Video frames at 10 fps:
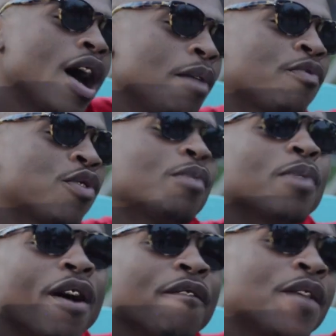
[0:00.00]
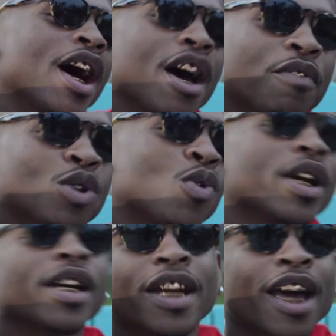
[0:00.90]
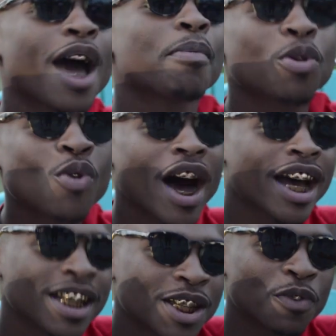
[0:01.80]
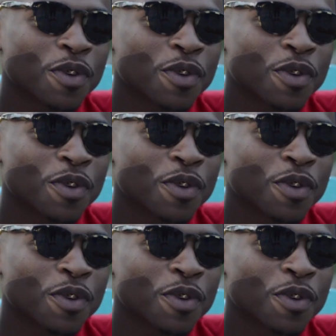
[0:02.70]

I'm from 520 Capitol Heights.